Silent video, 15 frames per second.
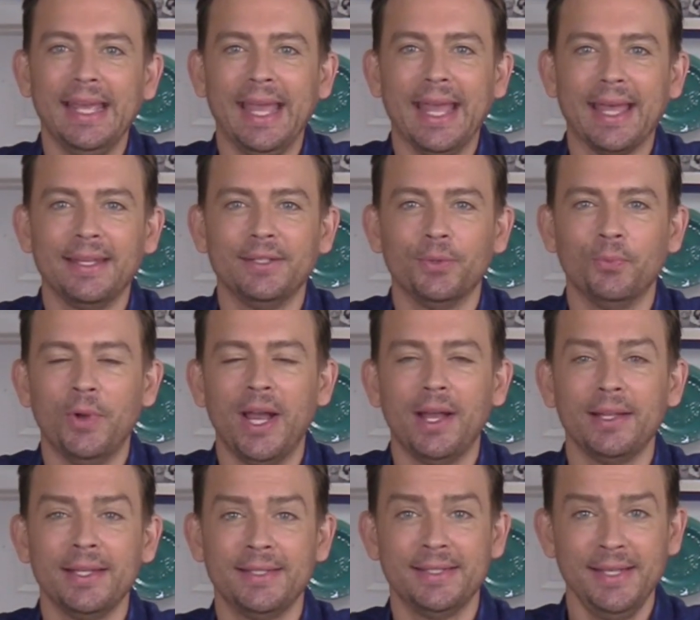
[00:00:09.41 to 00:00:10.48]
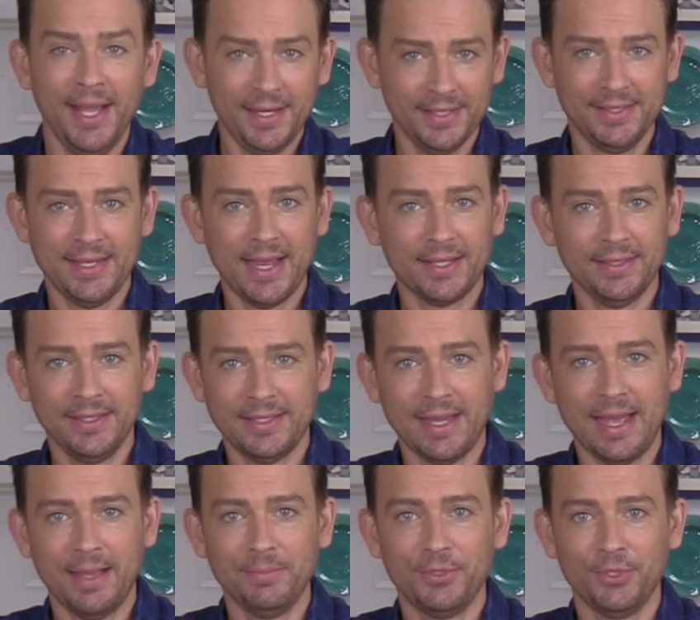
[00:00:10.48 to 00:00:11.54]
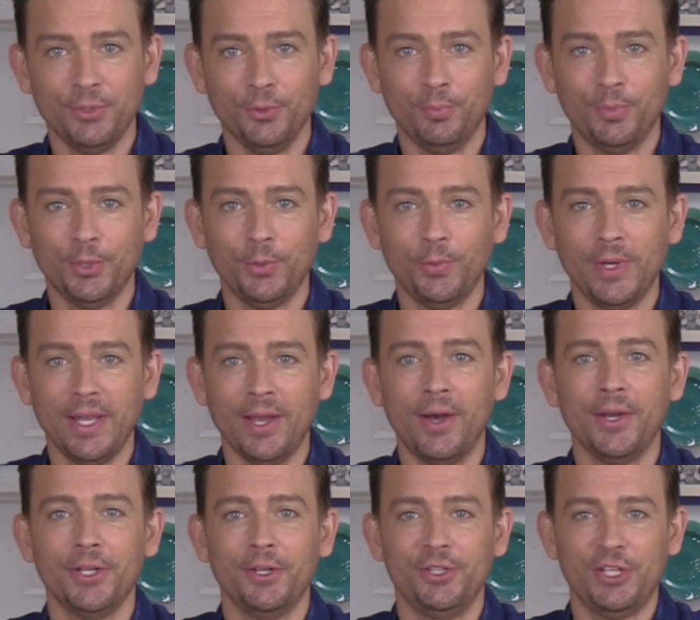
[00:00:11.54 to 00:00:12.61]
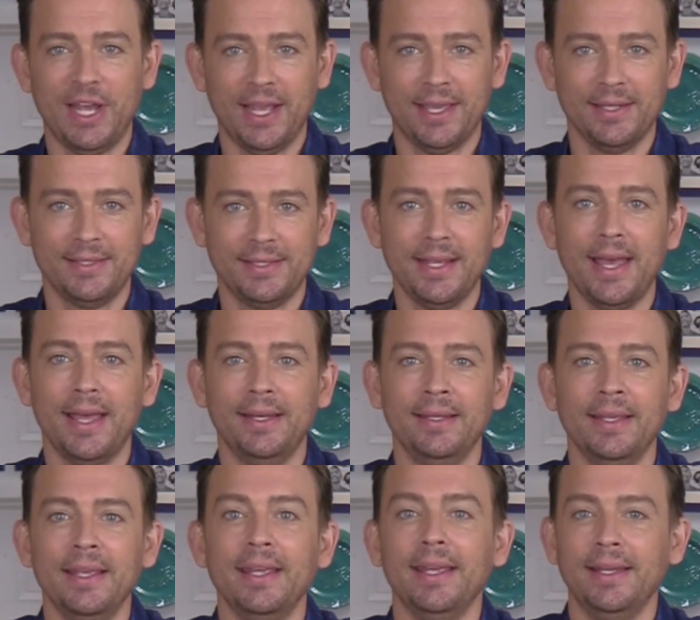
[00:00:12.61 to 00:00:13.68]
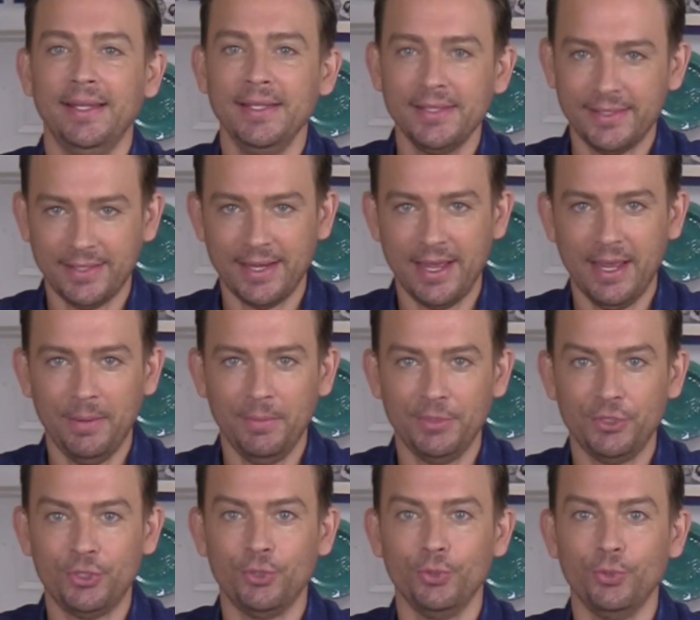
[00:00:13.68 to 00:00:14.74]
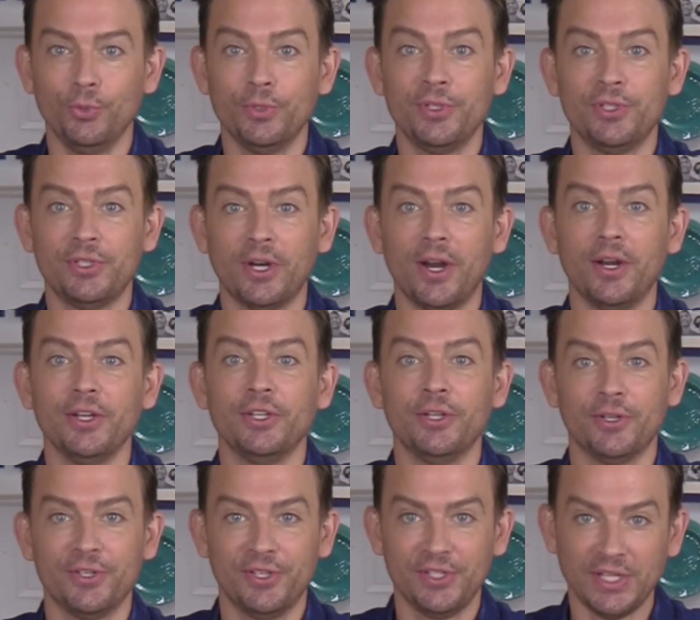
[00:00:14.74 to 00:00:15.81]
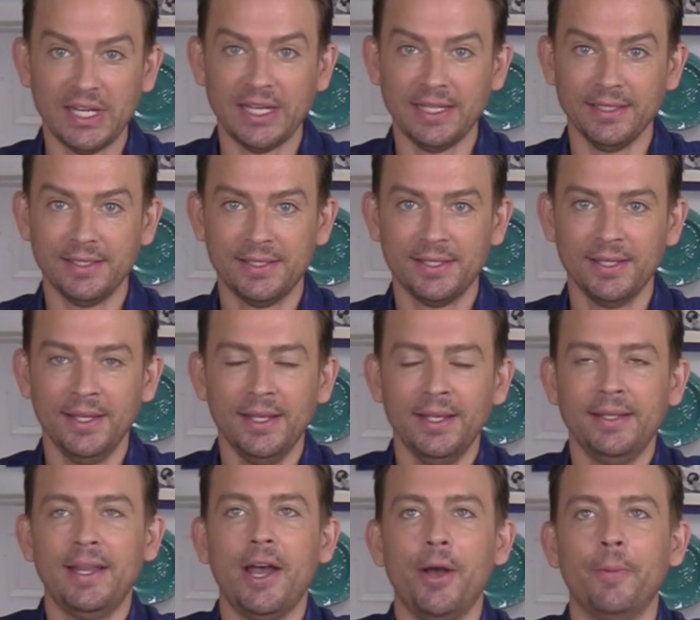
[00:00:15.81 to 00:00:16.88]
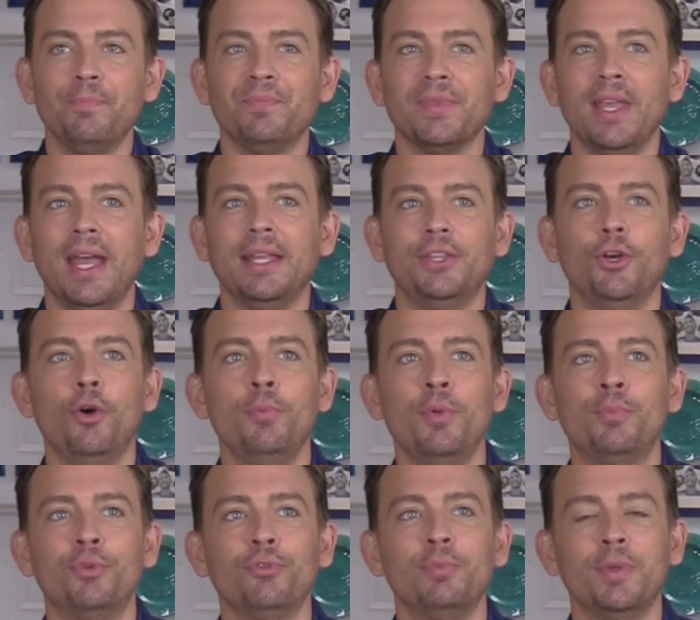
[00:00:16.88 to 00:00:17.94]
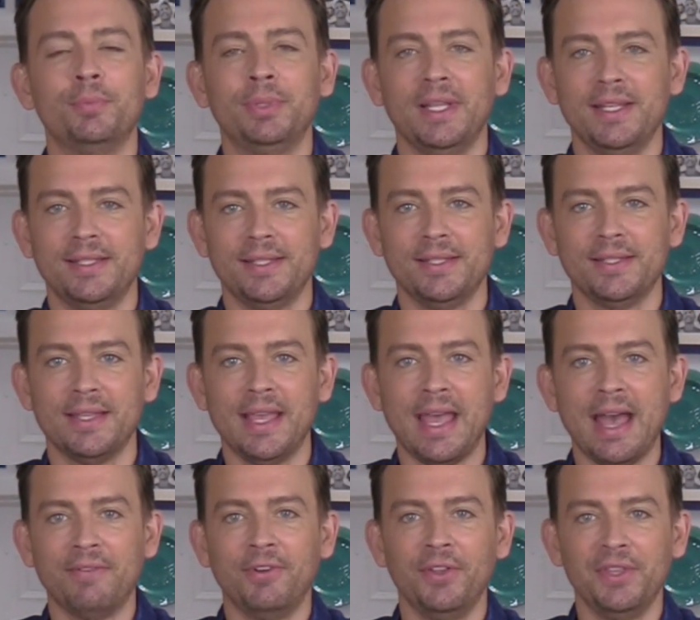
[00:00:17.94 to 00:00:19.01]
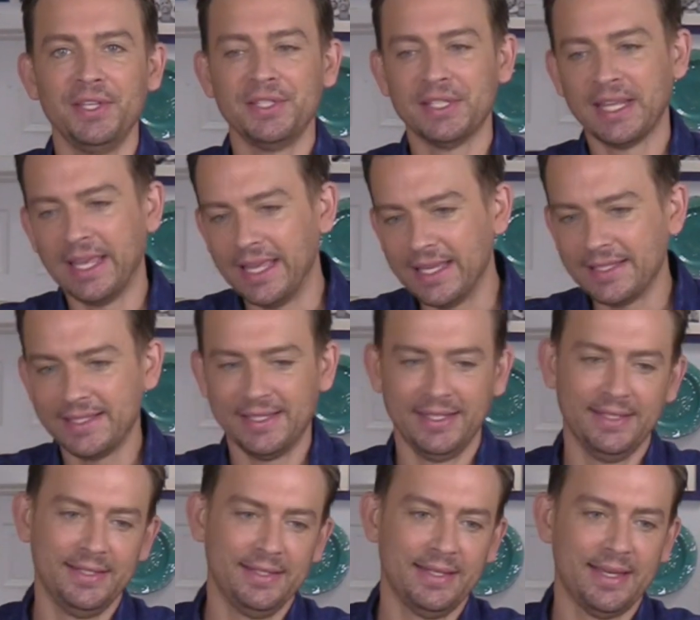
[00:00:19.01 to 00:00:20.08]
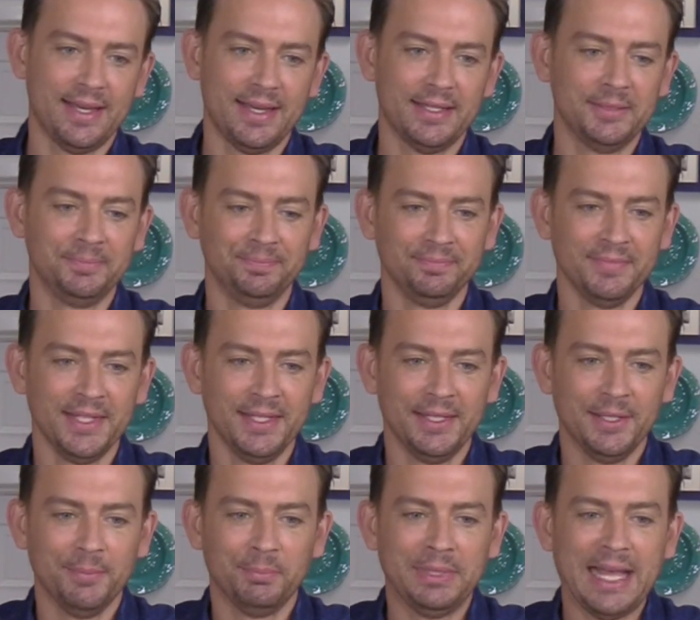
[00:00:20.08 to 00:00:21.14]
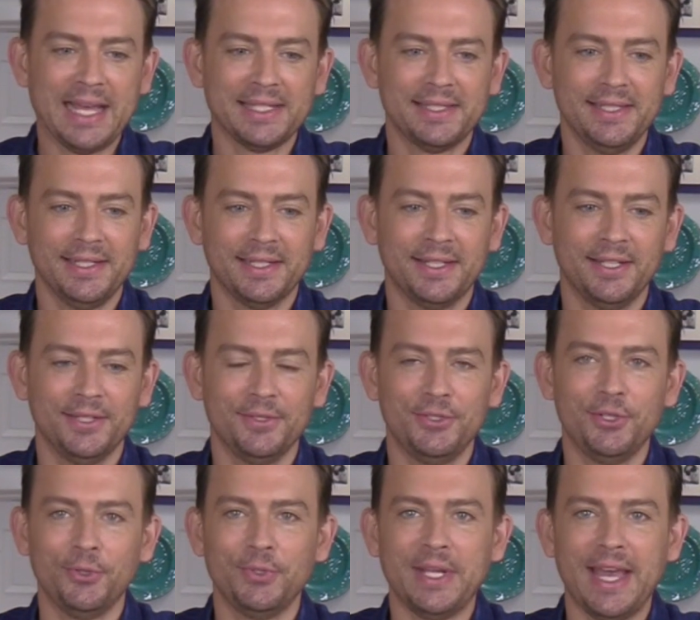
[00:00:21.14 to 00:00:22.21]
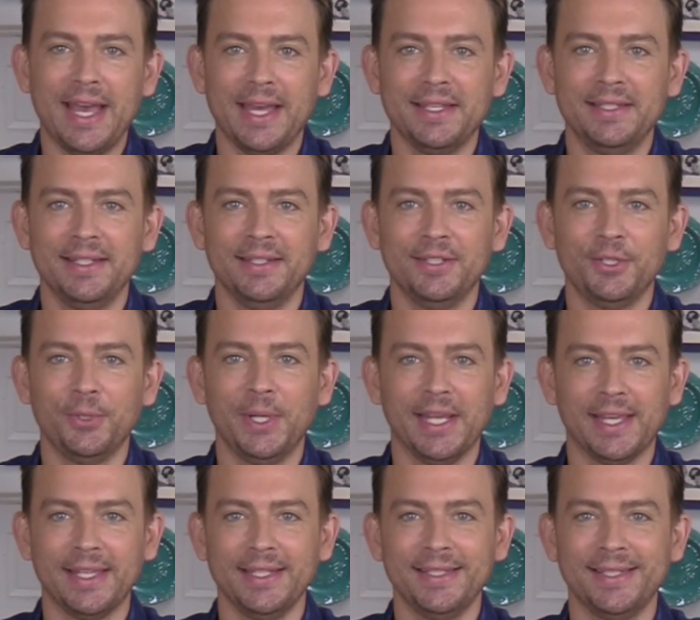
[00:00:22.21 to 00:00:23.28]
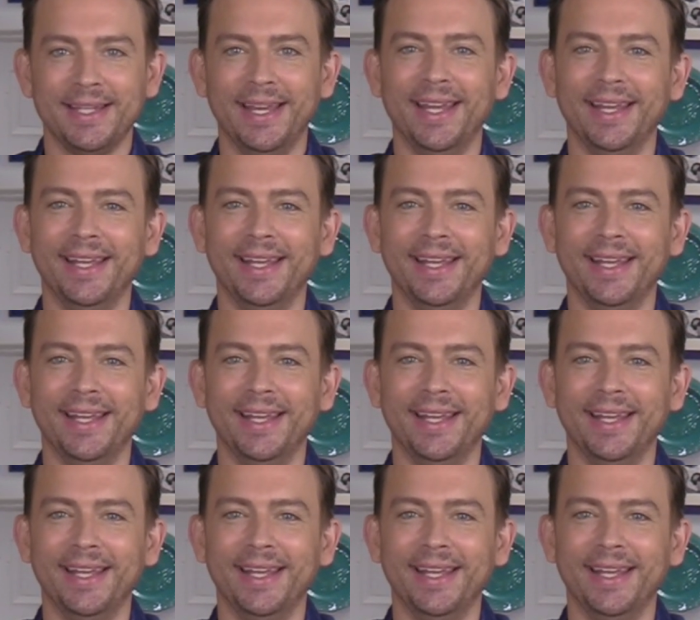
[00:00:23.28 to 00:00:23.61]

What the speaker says: and while it's not exactly time to put away all your jackets yet, it is time to start your seeds. Now, at the home improvement places, they have all these kits and plastic doodads and doohickeys